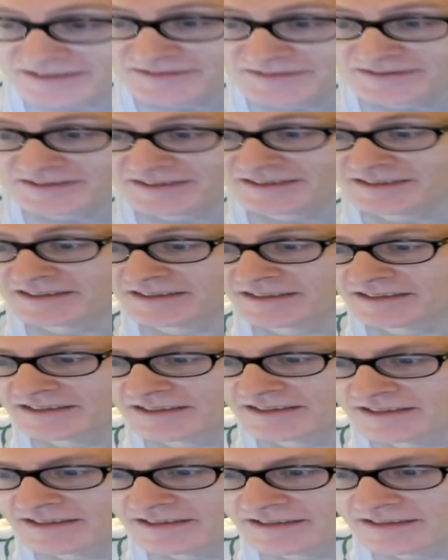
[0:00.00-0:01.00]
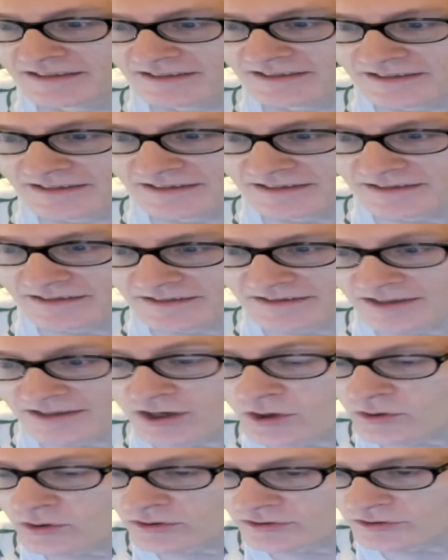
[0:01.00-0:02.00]
was good.
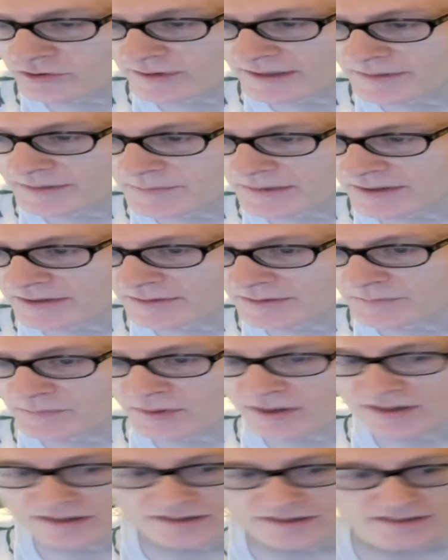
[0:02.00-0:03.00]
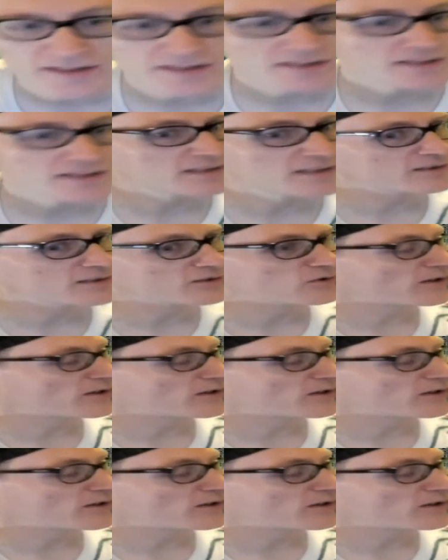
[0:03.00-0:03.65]
Oh, Great American Park. It is